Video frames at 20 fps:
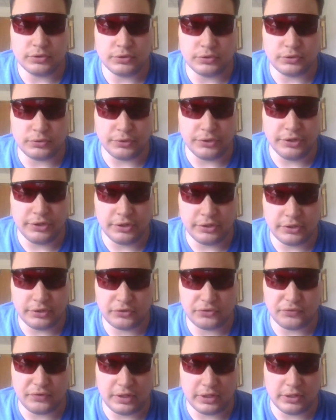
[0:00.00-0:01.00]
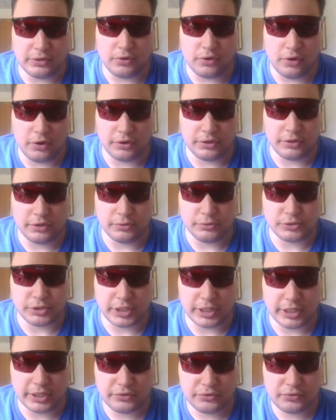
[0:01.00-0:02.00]
Greetings, fellow audio
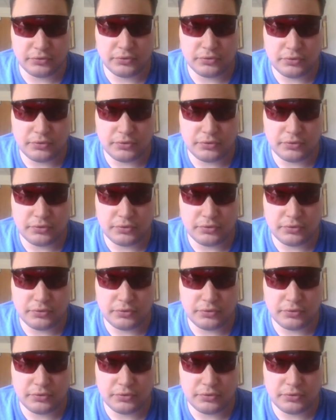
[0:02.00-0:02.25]
jacks.